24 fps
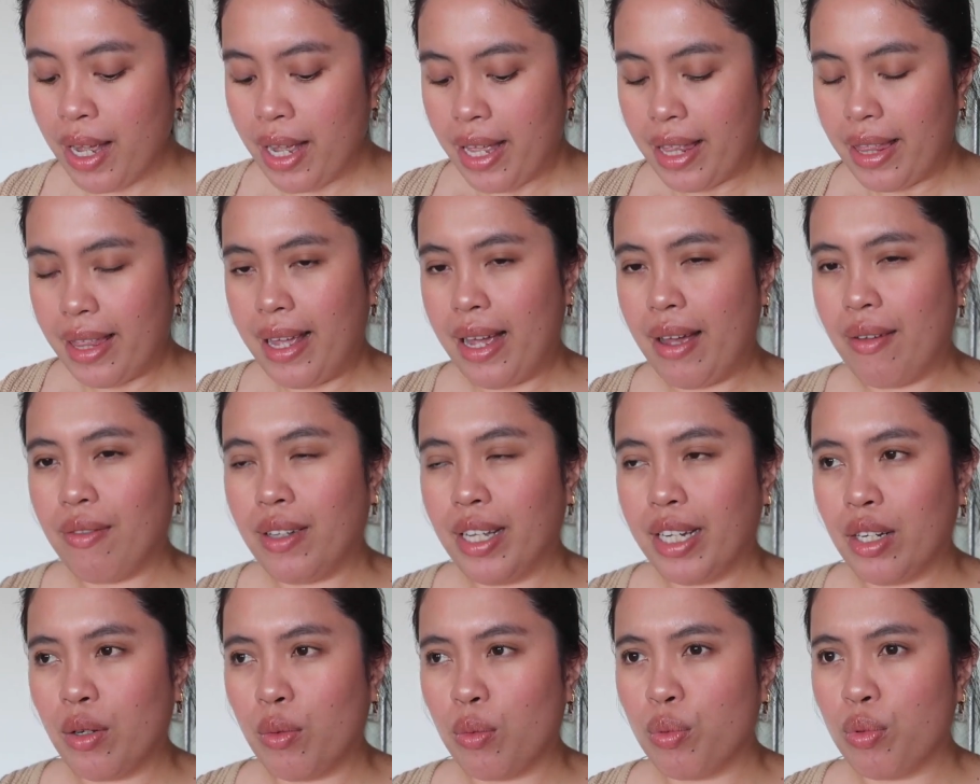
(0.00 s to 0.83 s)
They have
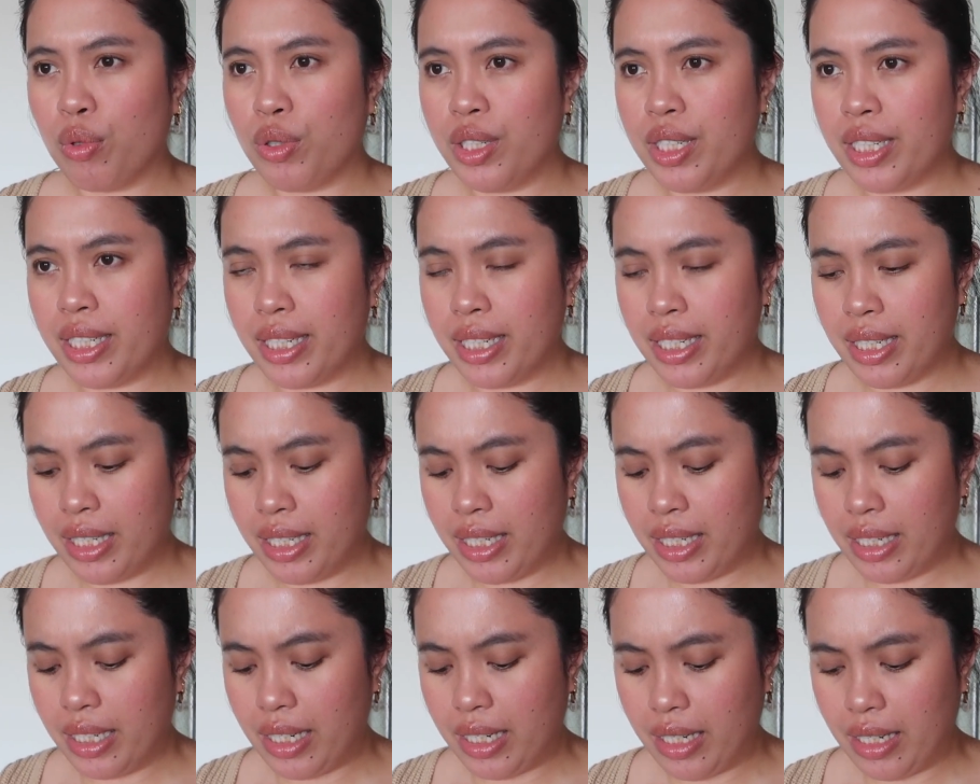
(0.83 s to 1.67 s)
like a
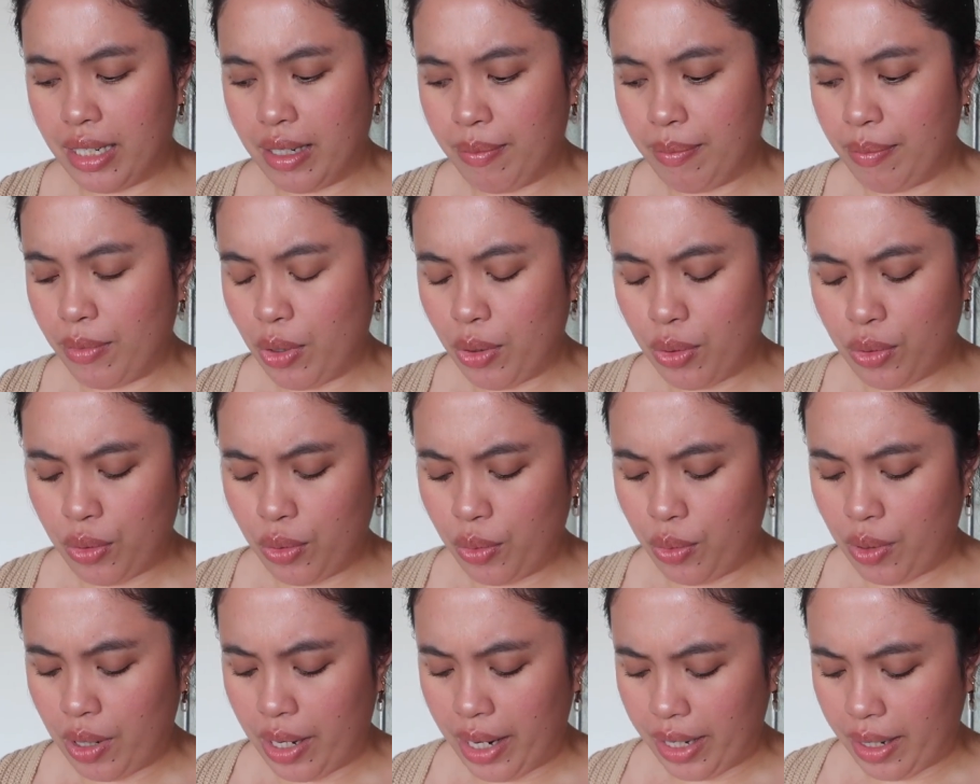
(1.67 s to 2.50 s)
wooden
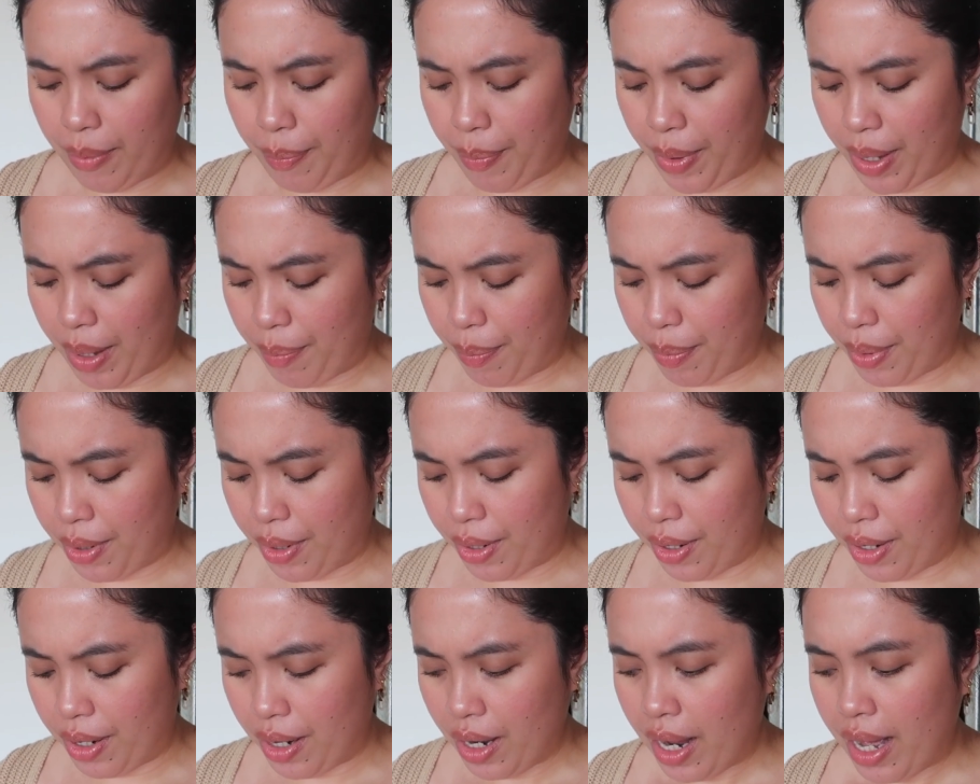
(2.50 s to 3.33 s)
like a
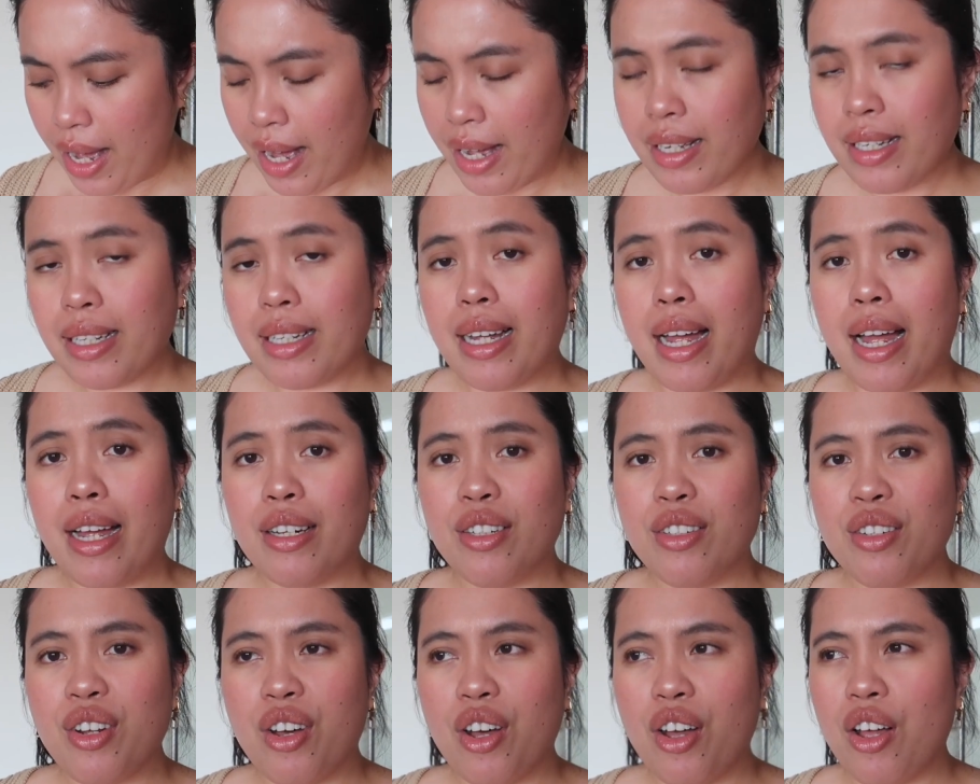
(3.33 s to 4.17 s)
paper
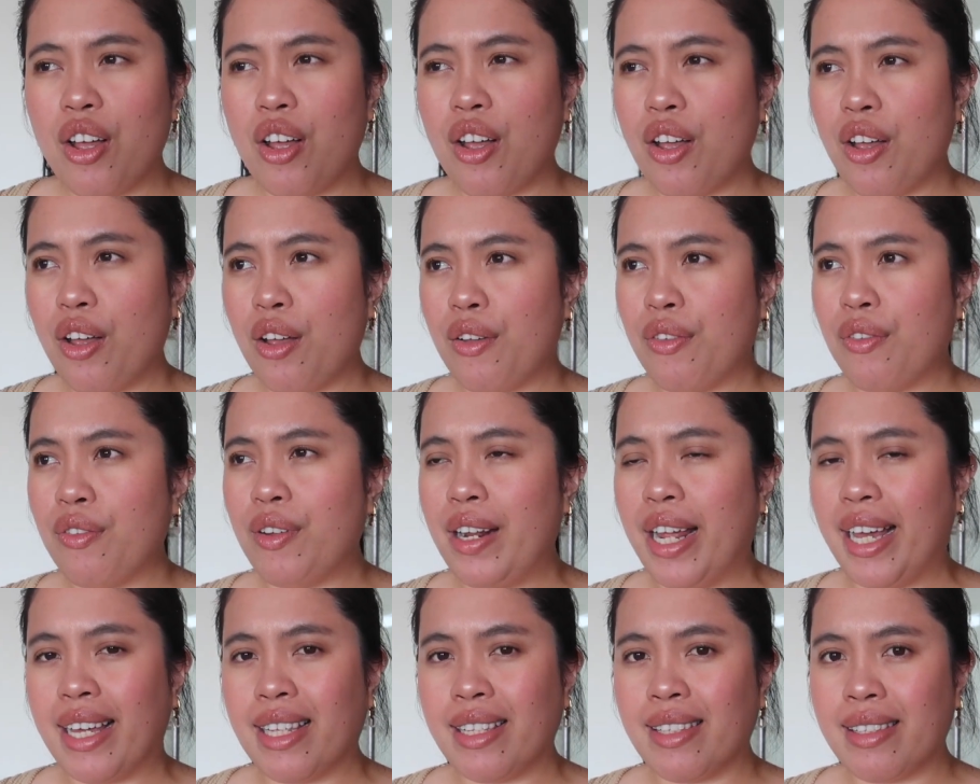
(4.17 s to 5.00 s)
kind of
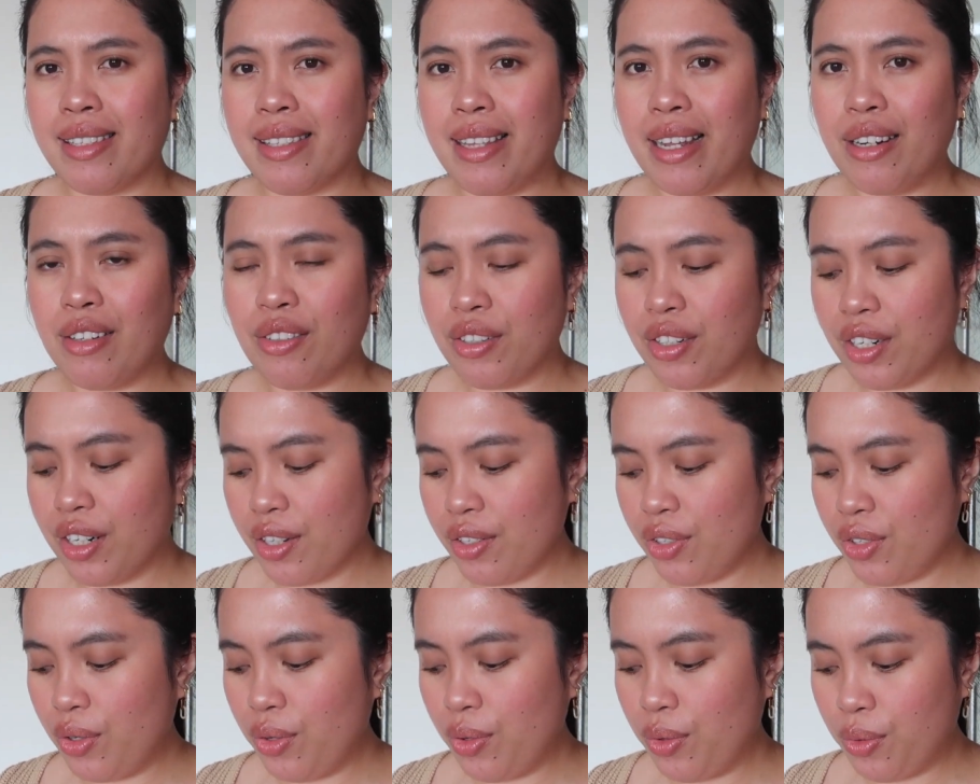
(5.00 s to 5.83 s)
like extender,
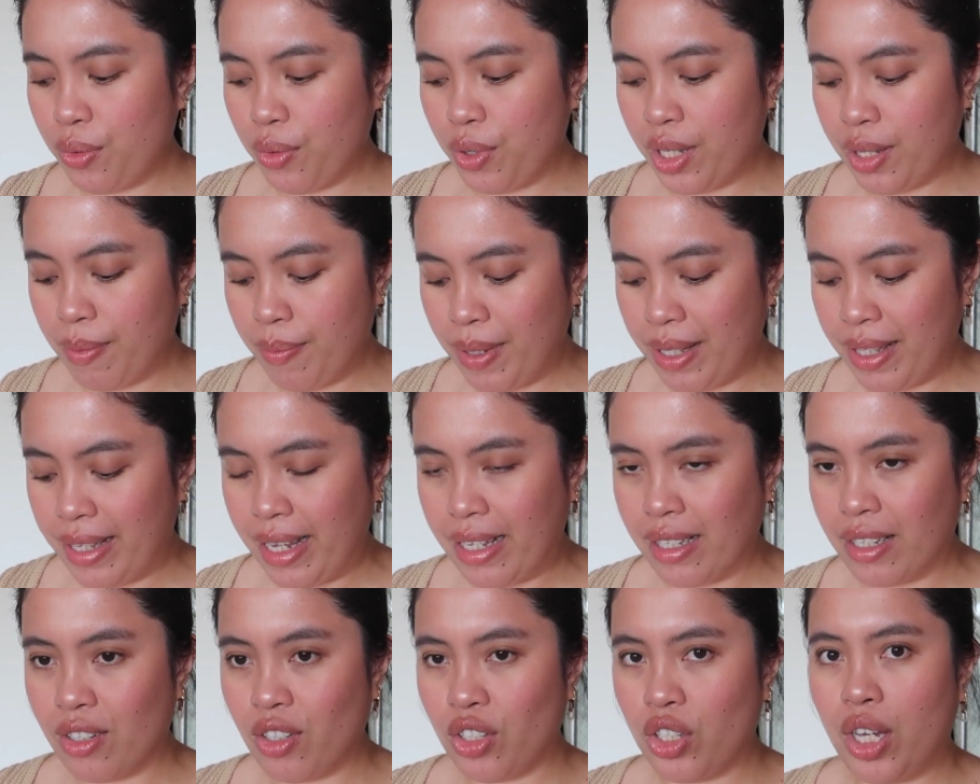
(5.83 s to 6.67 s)
so it maintains
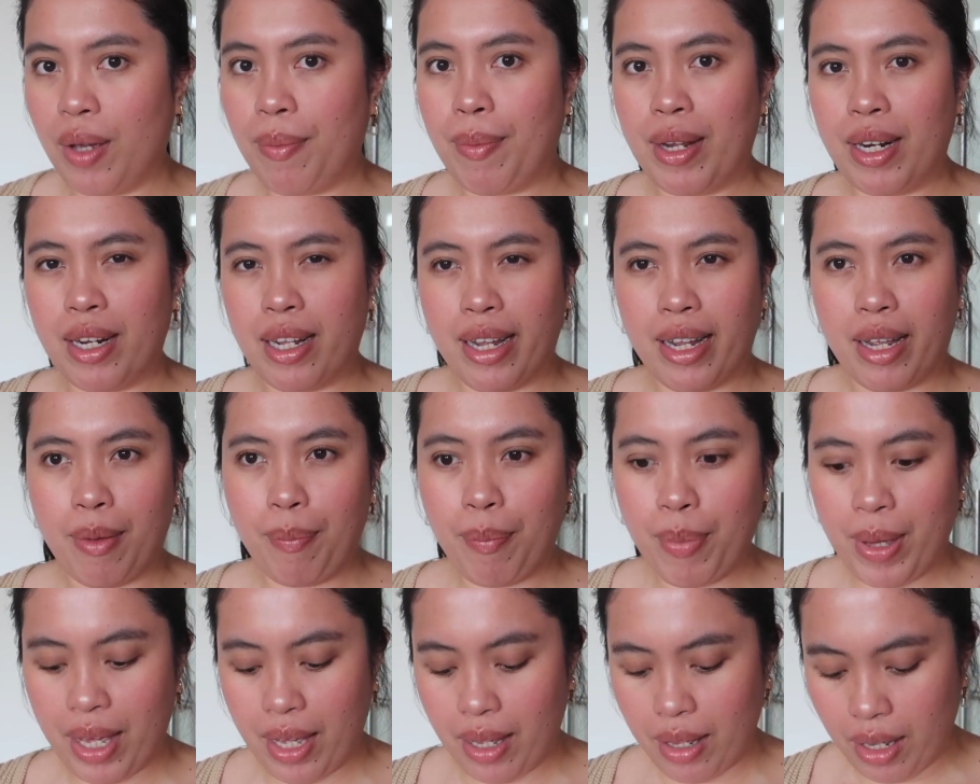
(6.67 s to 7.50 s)
the shape, and like a
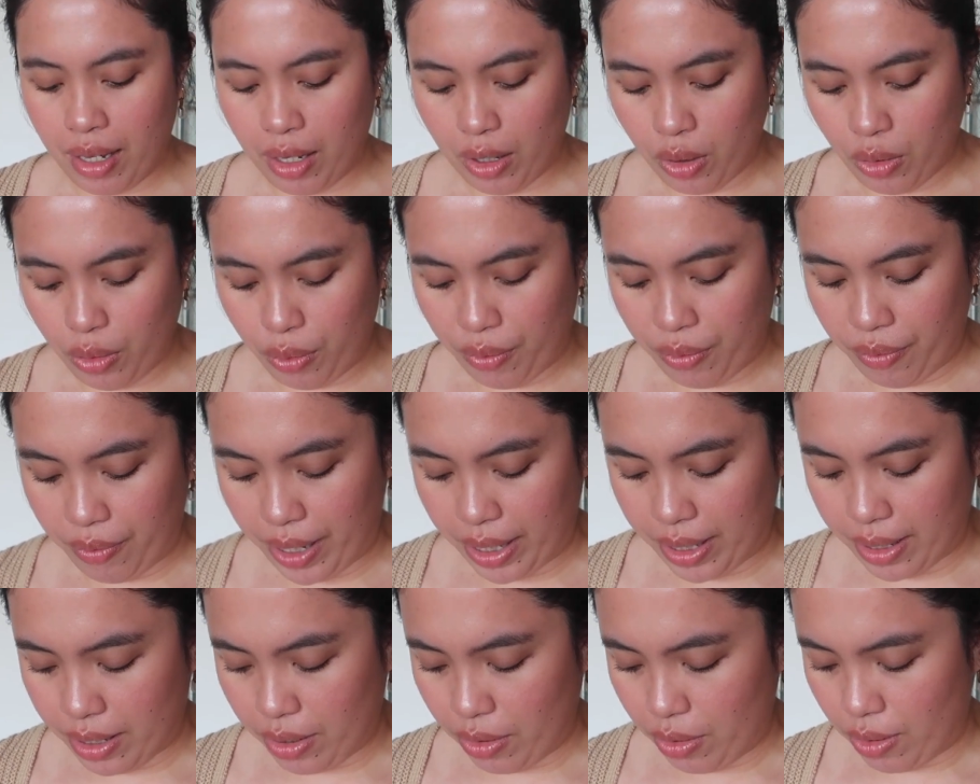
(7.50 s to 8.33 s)
pink
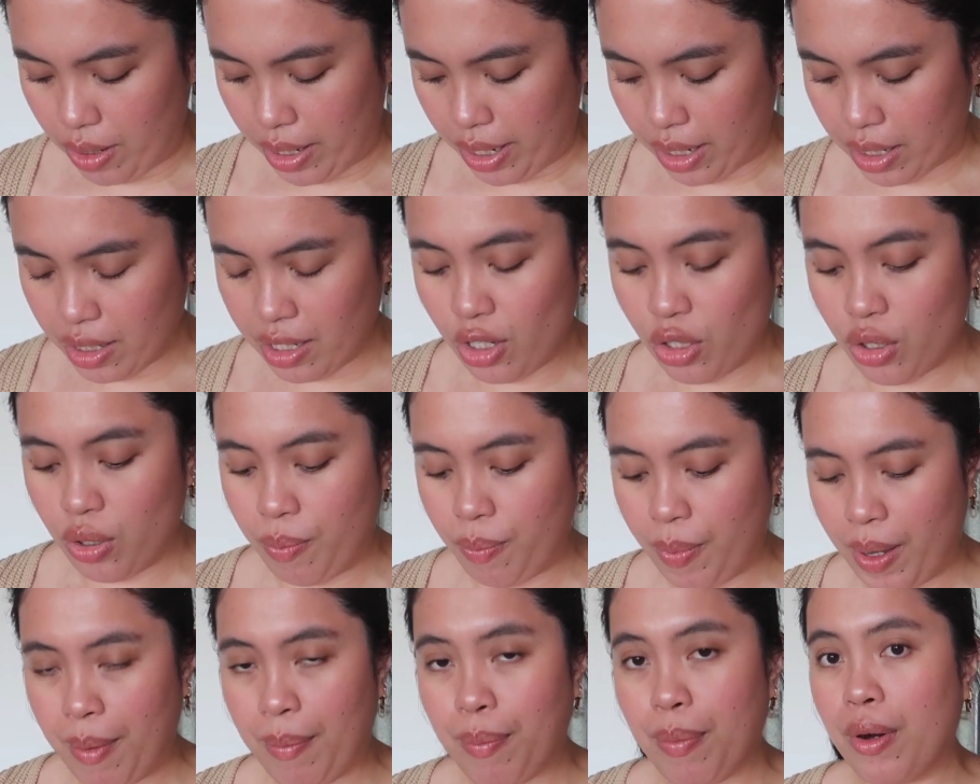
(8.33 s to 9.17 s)
confetti or like tissue
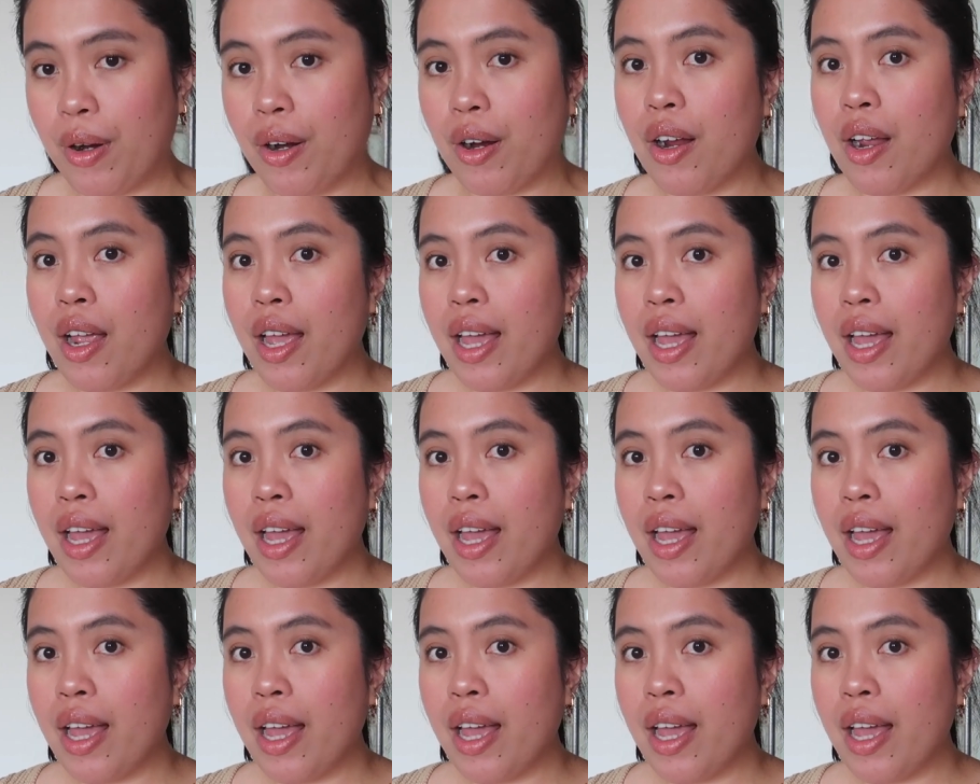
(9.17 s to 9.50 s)
paper